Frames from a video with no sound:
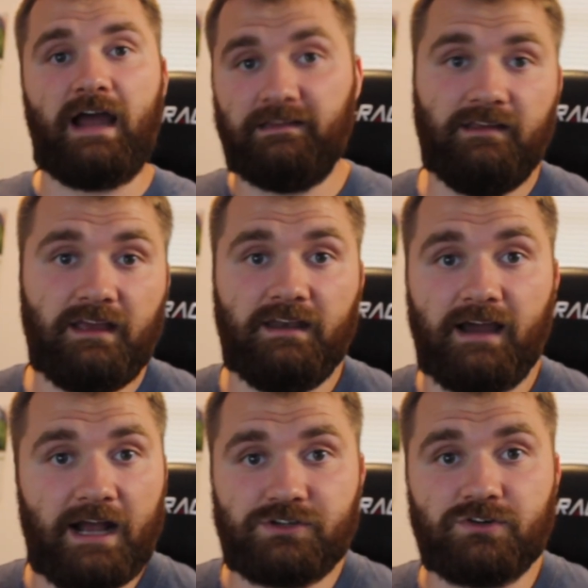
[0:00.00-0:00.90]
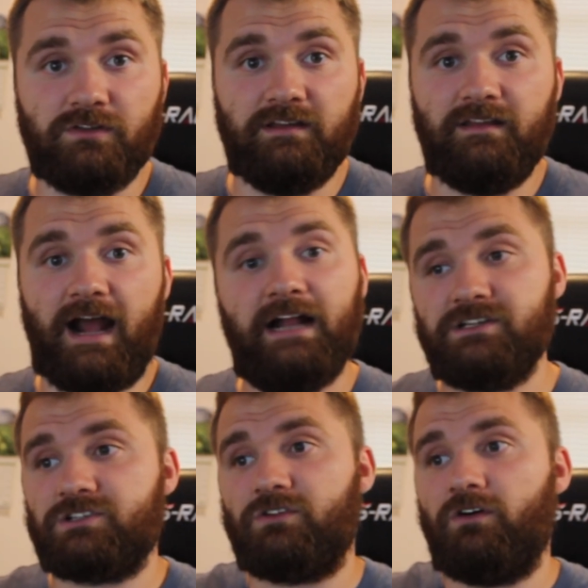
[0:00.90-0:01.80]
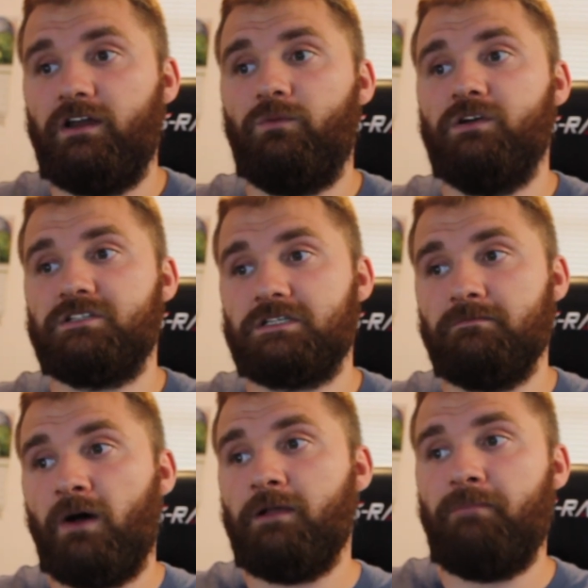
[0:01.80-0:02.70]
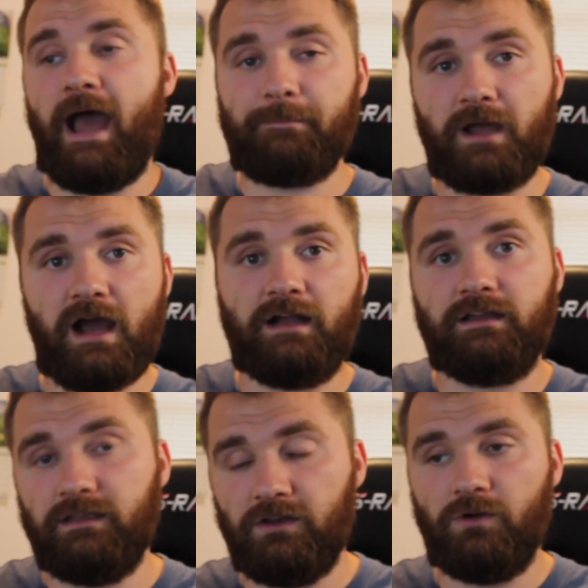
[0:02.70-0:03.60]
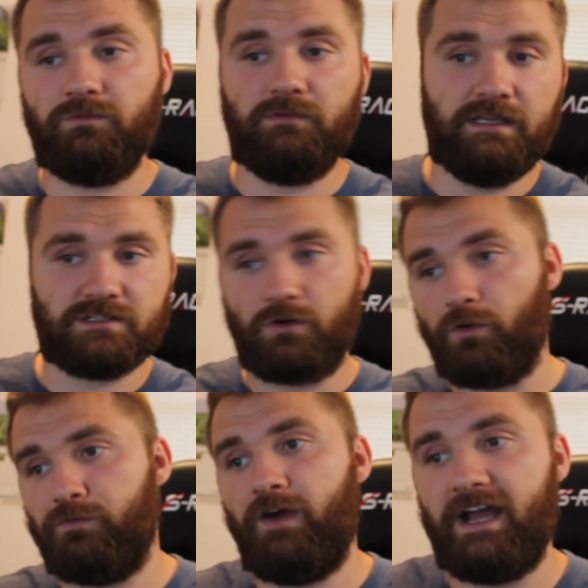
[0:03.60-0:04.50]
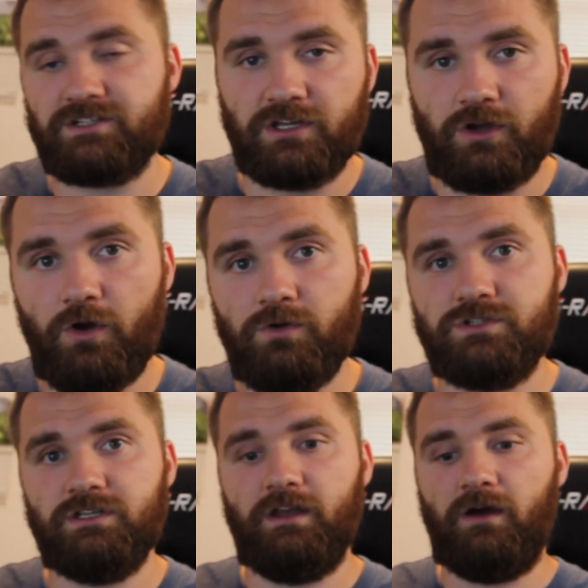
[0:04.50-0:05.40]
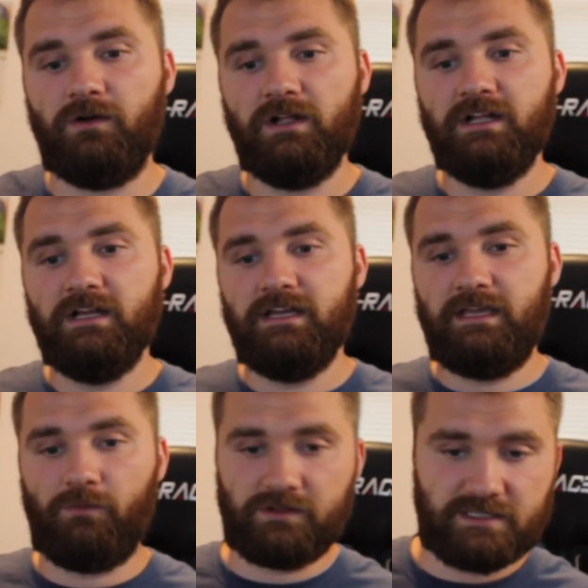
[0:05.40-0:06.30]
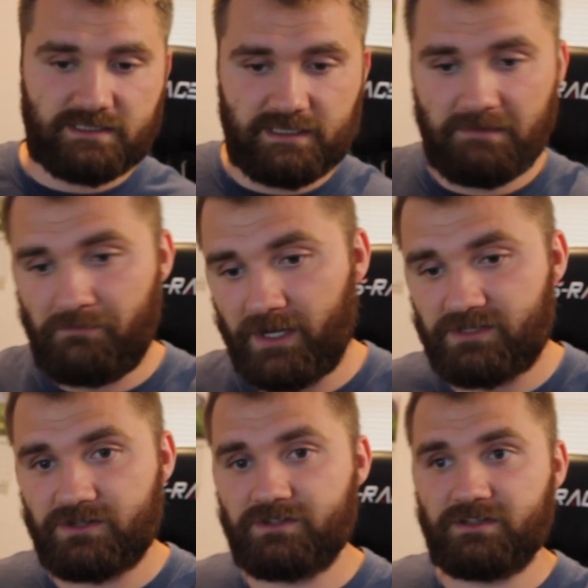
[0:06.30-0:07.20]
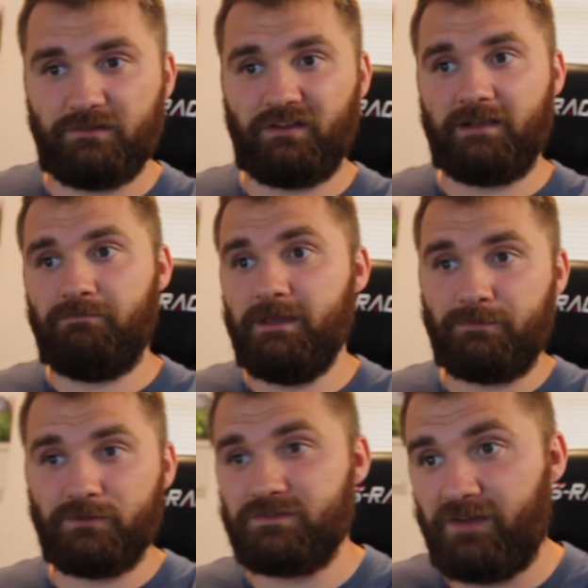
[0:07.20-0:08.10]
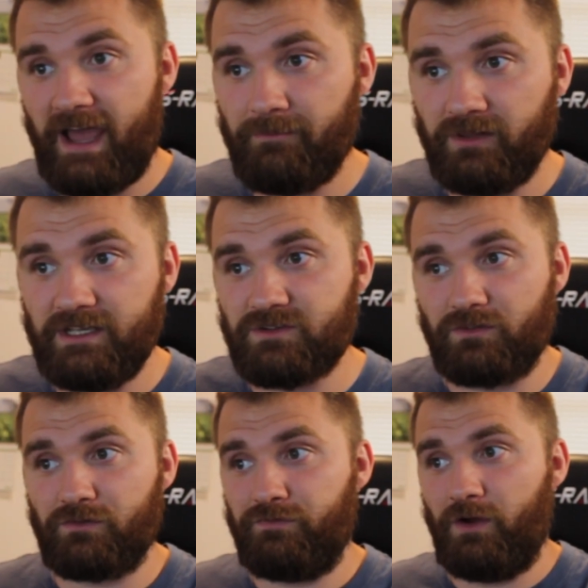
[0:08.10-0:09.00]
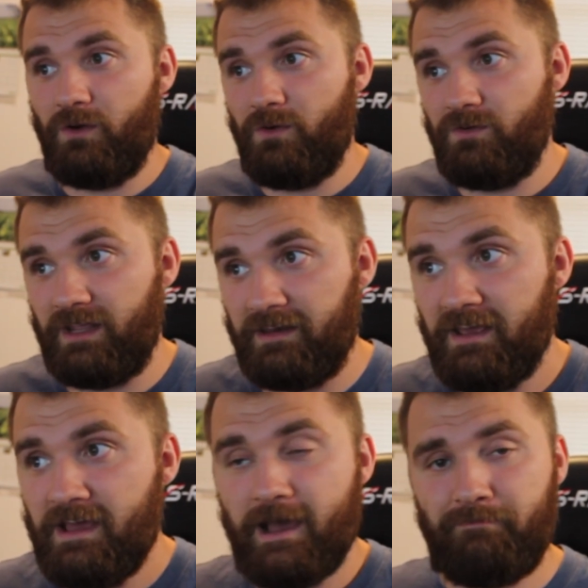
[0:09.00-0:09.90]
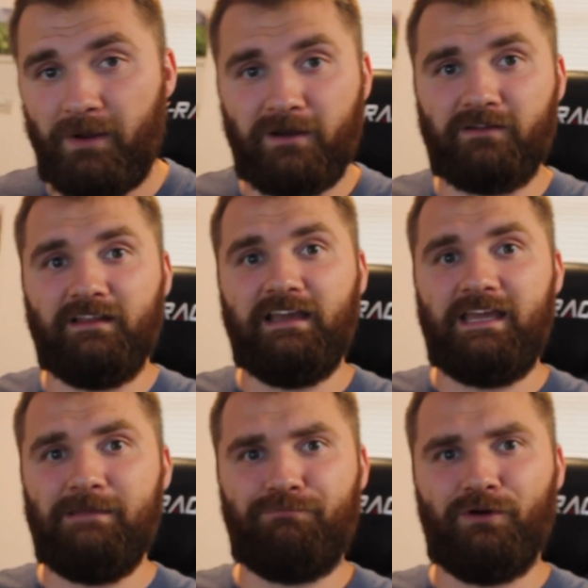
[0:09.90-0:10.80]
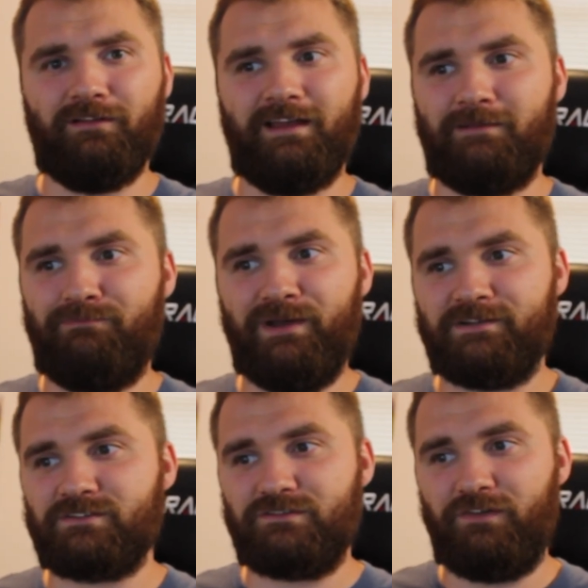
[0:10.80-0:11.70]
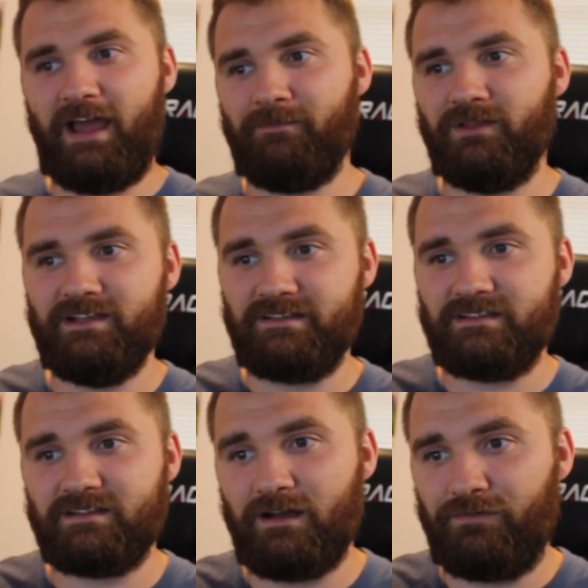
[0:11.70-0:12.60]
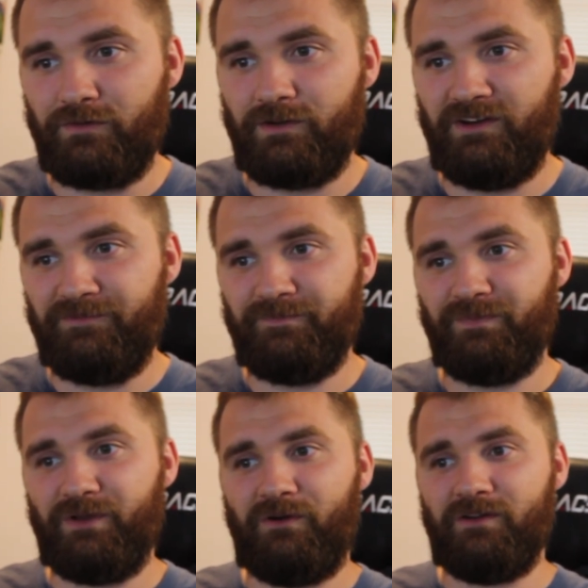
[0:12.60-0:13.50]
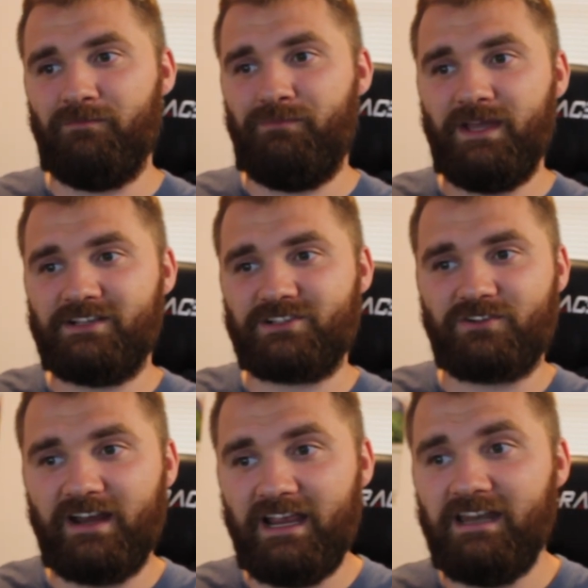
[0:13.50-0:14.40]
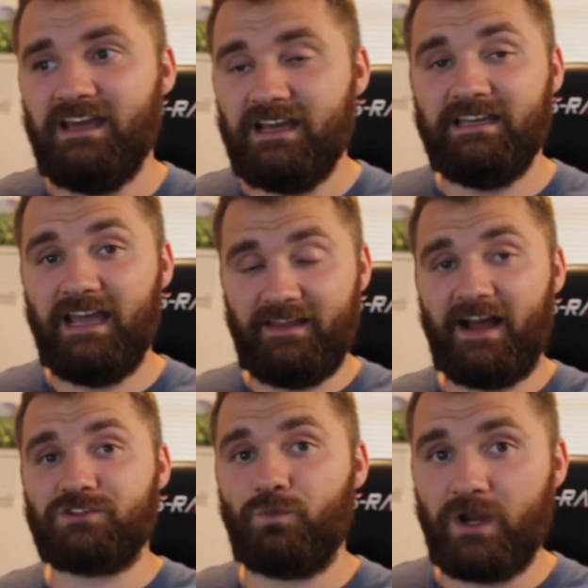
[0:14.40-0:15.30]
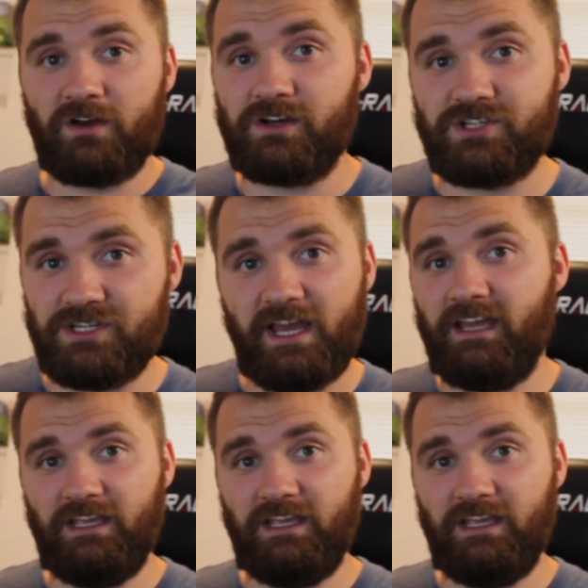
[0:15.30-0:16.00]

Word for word: I did. I truly did. I just thought it was Mike Babcock. You know, he's an old fashioned coach. You know, he wants to see pictures of like people's families on their phone. And apparently he put like pictures, families, and stuff on a. On a big screen, yeah, that's weird as shit.